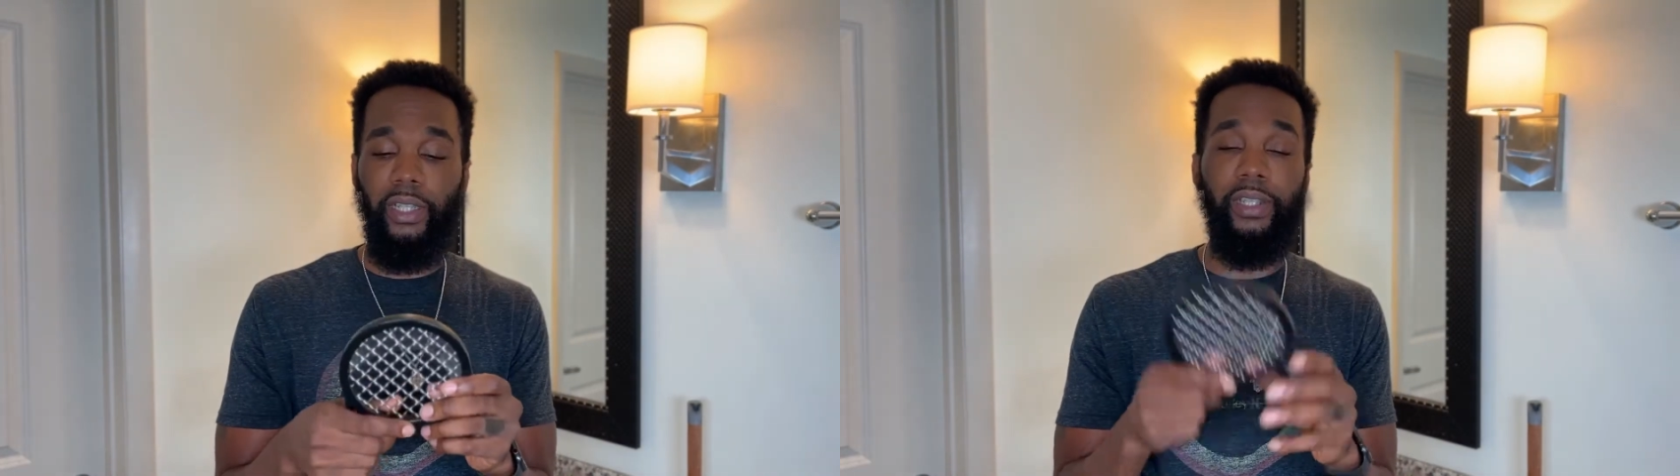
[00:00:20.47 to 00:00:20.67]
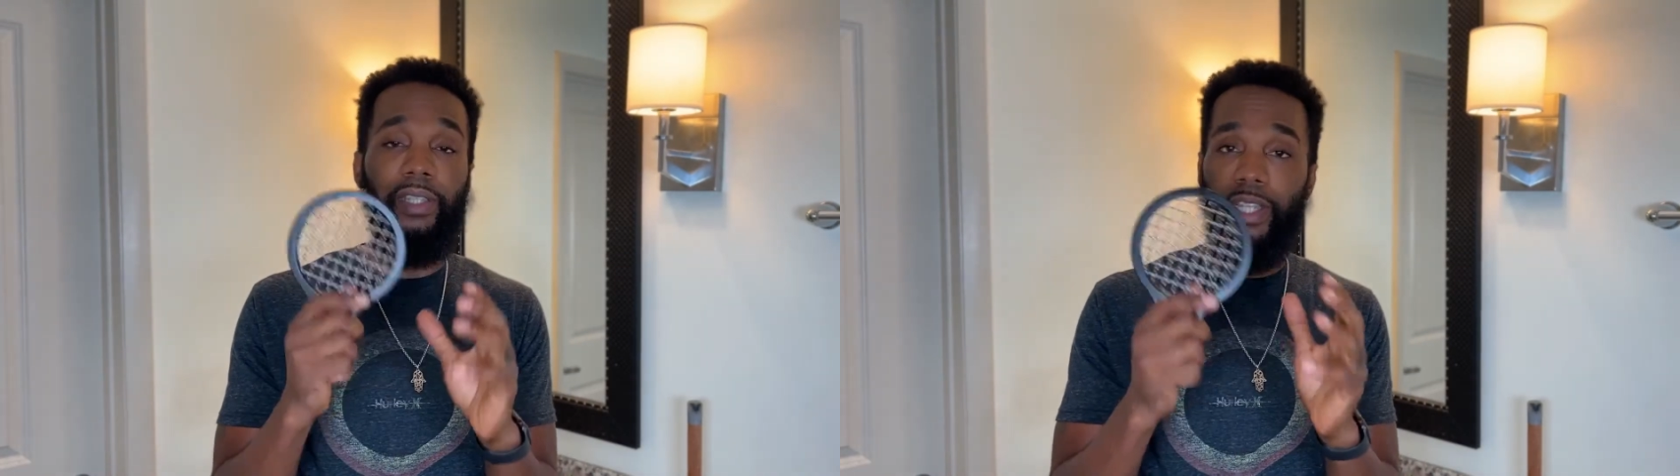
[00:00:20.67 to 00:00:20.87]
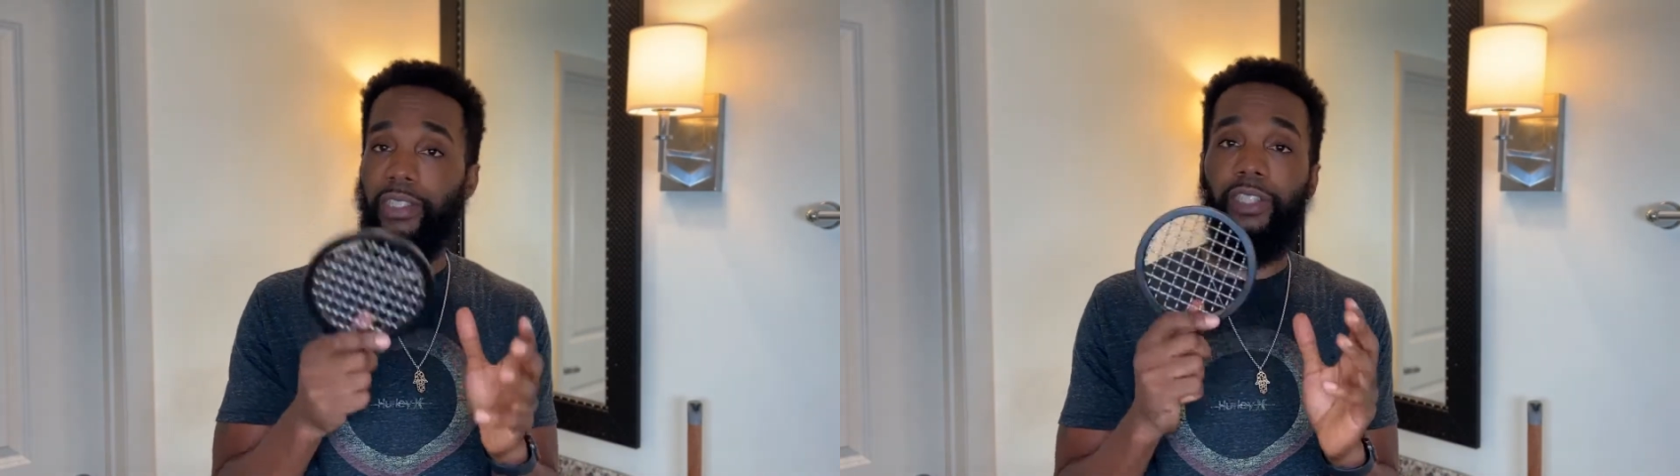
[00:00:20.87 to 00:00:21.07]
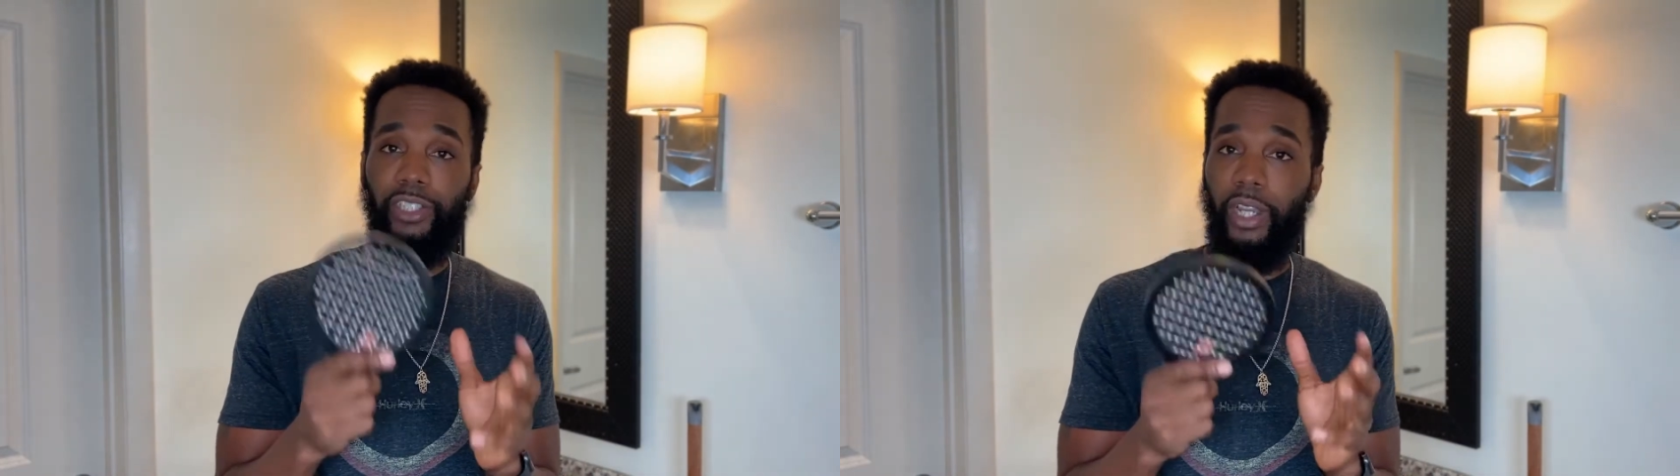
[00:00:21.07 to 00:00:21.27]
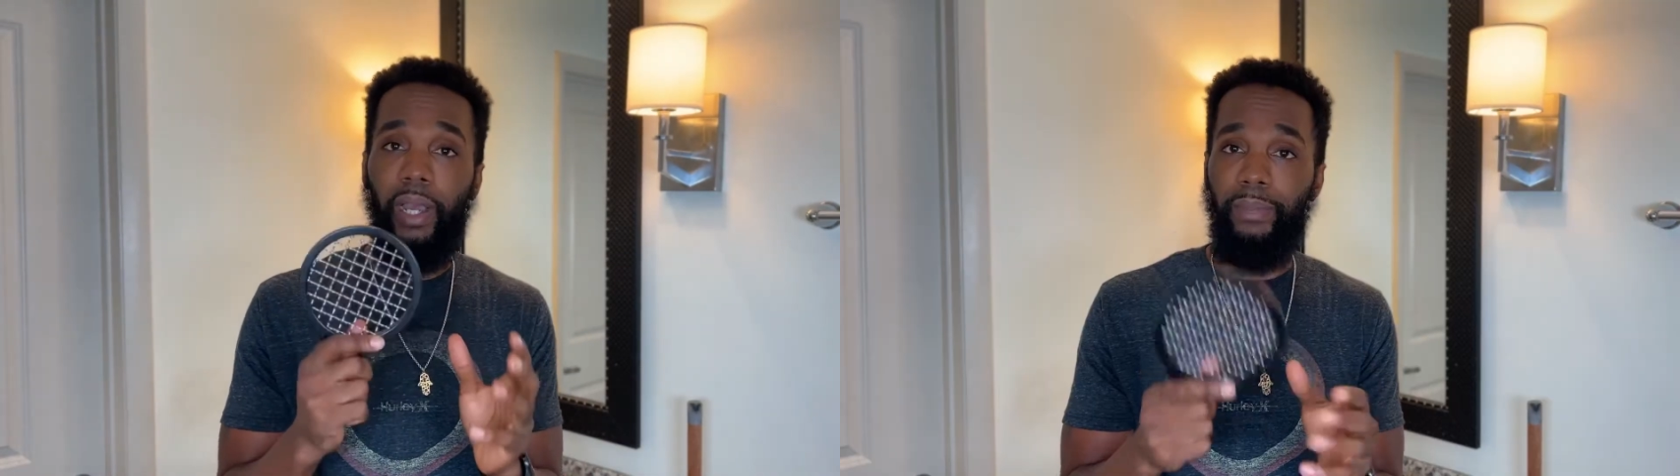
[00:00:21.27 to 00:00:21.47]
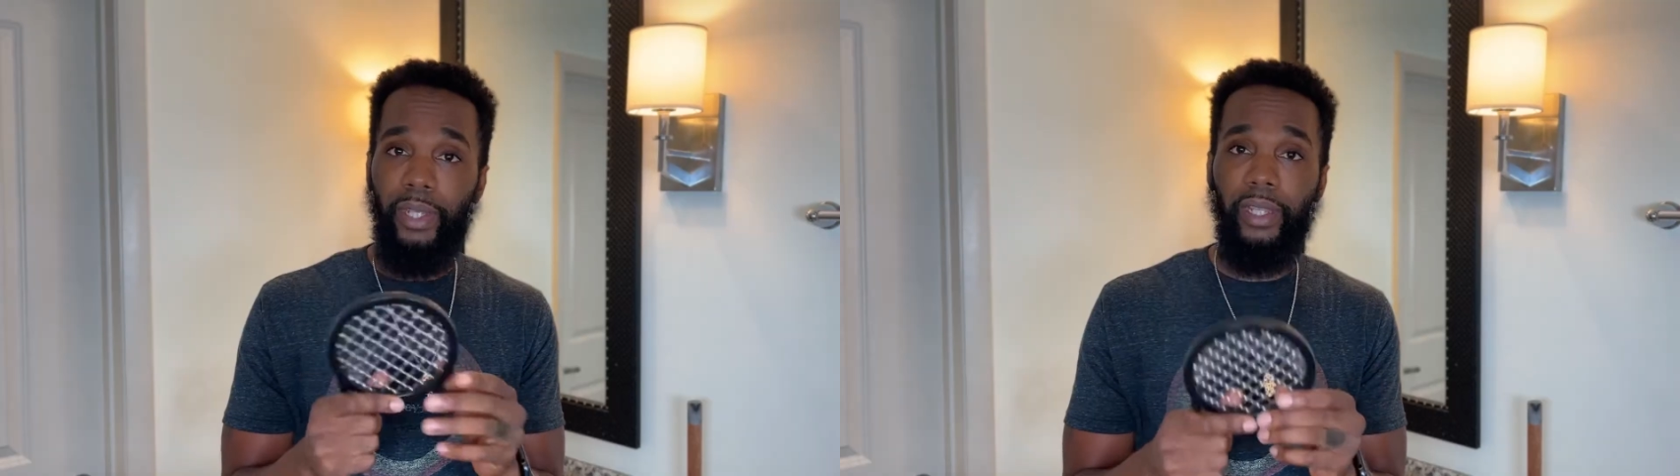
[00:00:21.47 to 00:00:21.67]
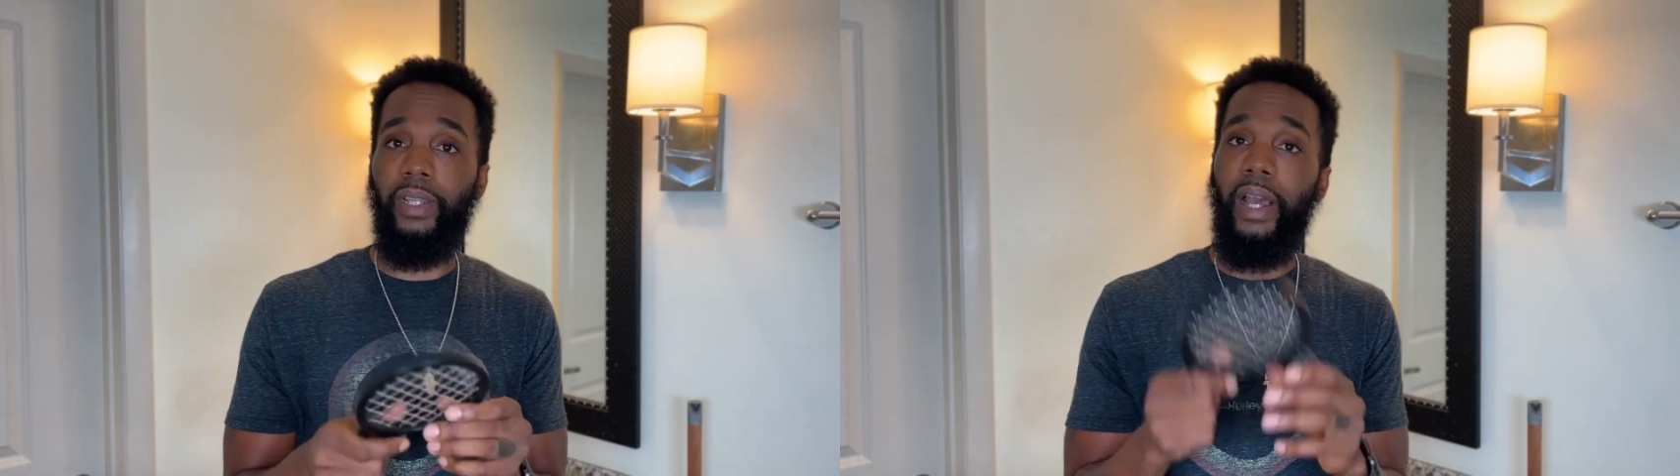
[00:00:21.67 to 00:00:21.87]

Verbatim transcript: it gets the job done.